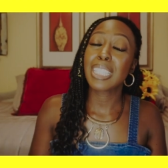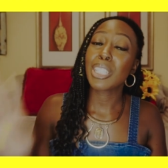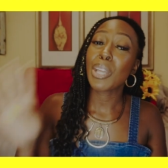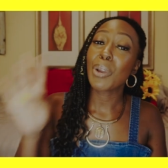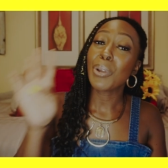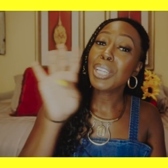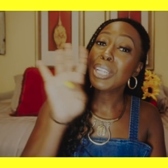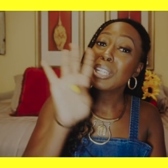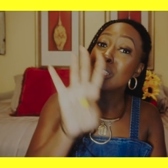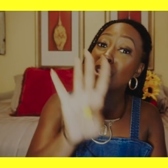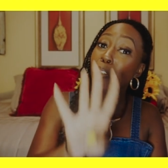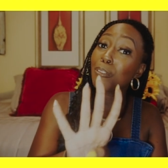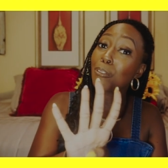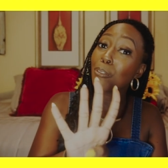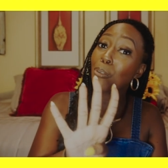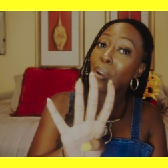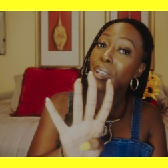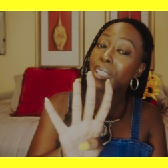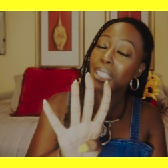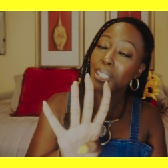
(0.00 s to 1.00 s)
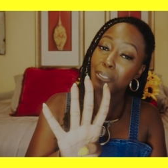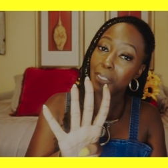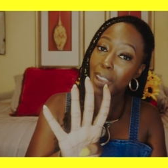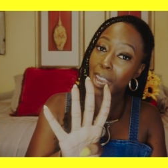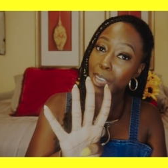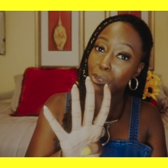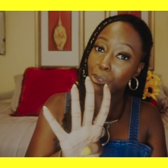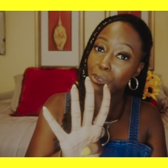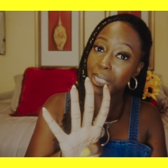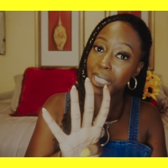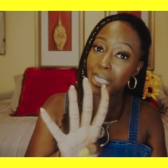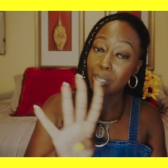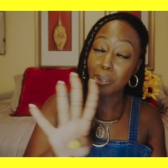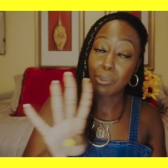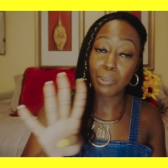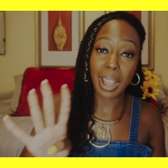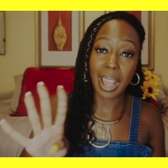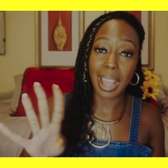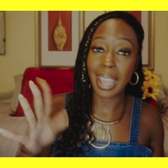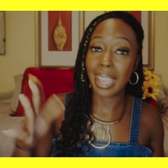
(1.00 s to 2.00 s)
So here's the fourth and final
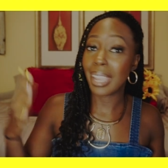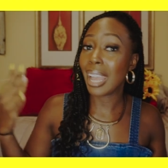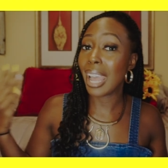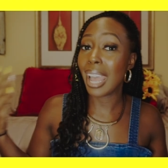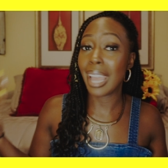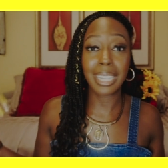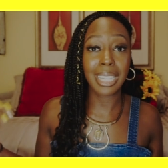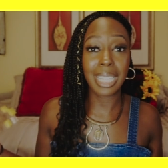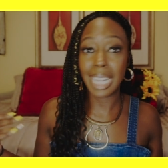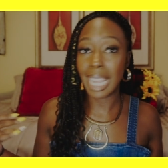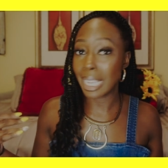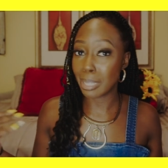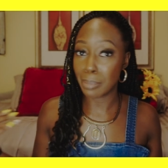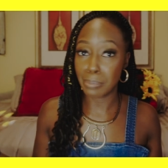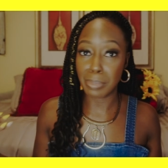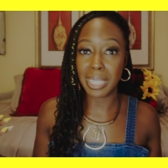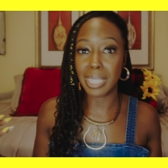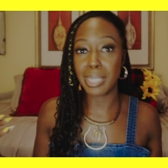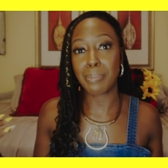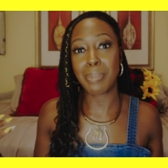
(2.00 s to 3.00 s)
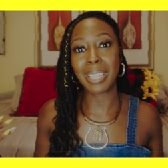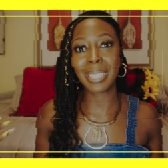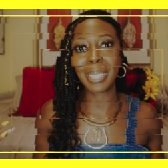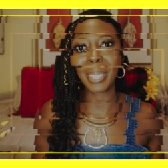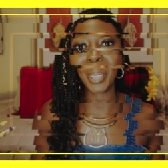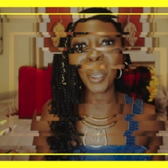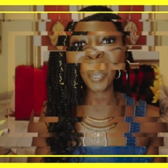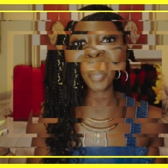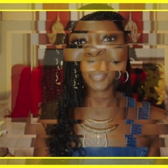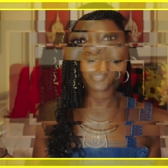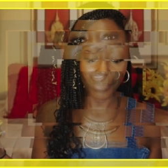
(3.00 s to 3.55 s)
reason why I could not commit to myself.